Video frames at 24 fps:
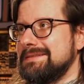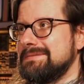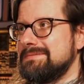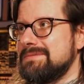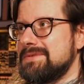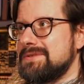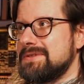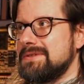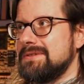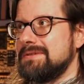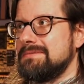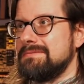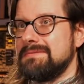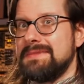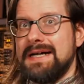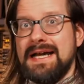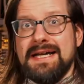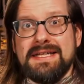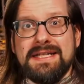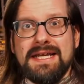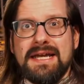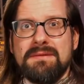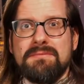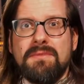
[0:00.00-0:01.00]
So
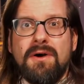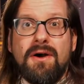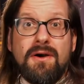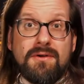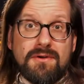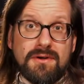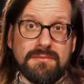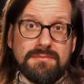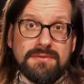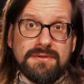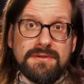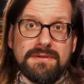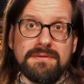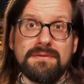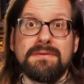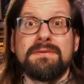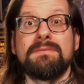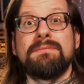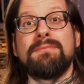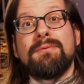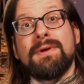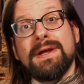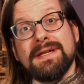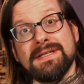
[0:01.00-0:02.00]
IDM, horrible.
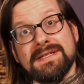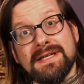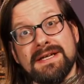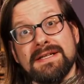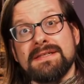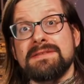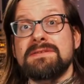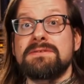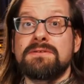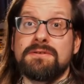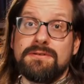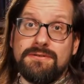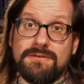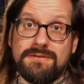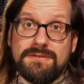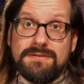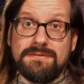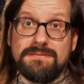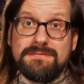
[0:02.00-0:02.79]
Braindance, good.